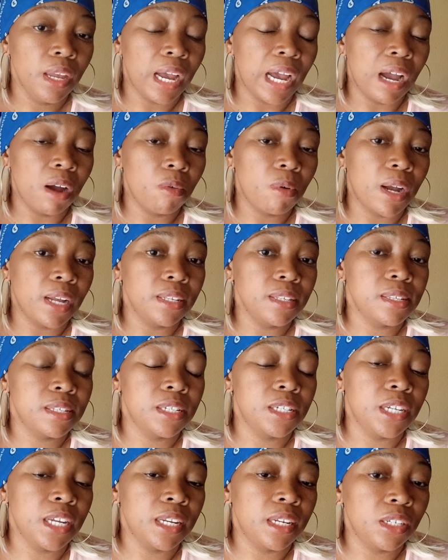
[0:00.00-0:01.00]
I
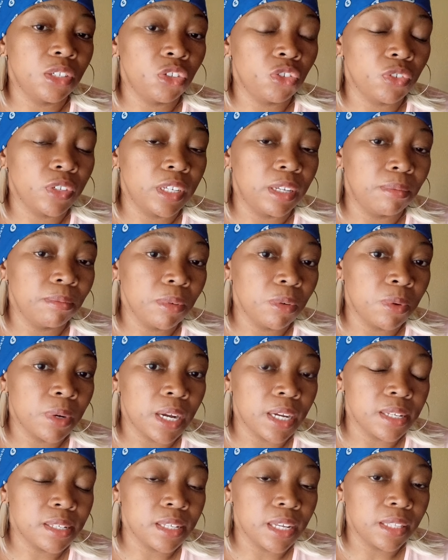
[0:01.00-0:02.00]
once shared a dream
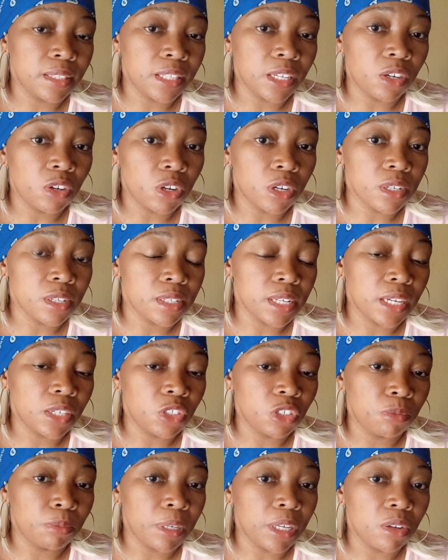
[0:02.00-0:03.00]
where I said, the Lord
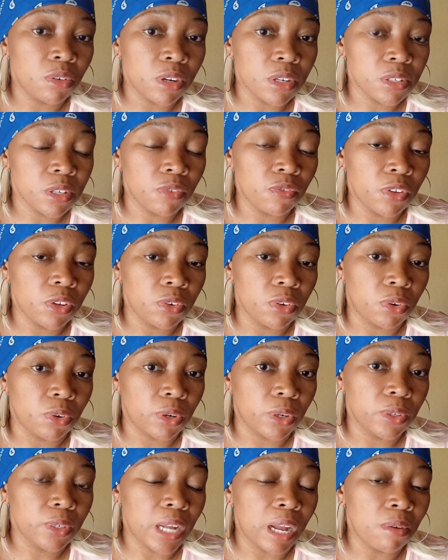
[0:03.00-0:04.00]
said to me, it was a
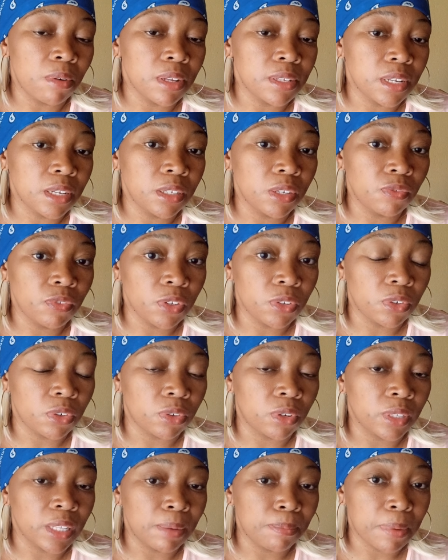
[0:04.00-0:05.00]
funeral. I was at a
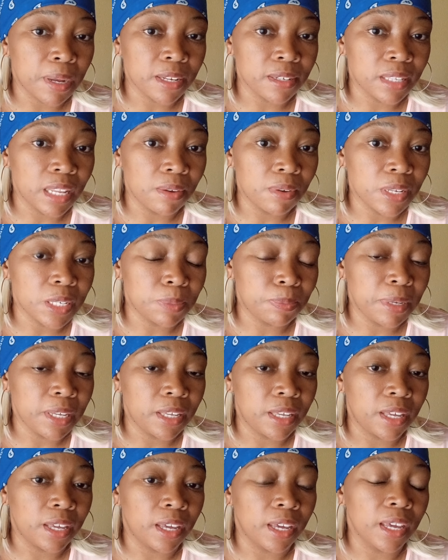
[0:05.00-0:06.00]
funeral. A pastor was
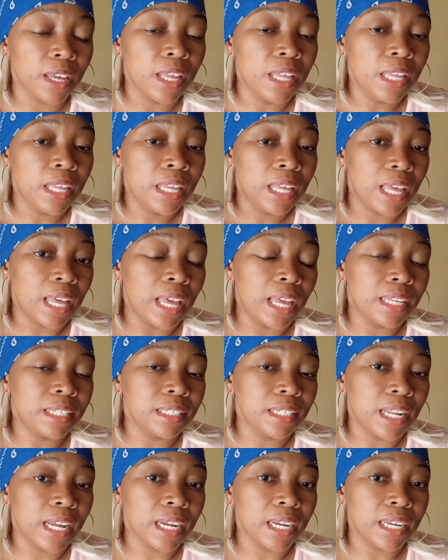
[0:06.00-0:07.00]
speaking. And
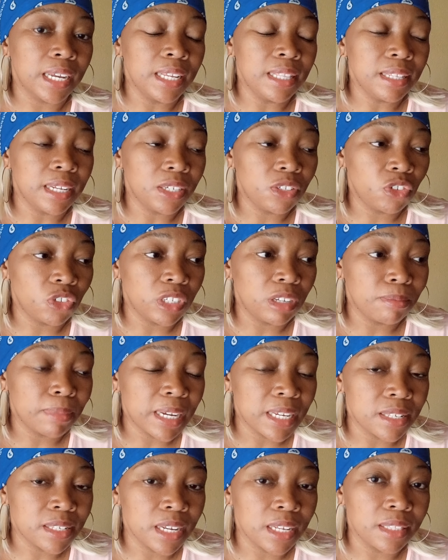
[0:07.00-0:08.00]
like in that dream,
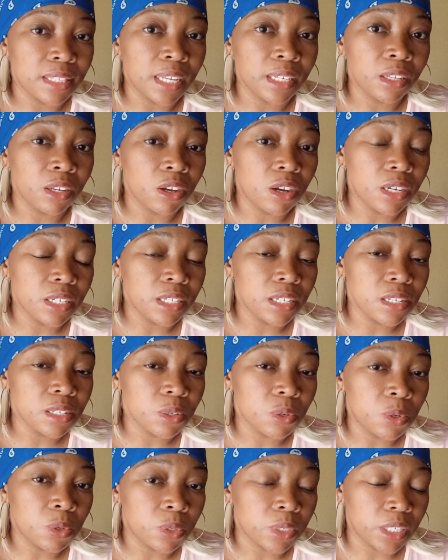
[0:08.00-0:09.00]
I said that God
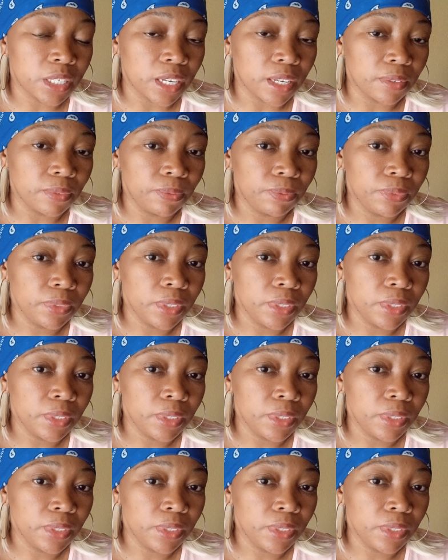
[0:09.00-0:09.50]
has order.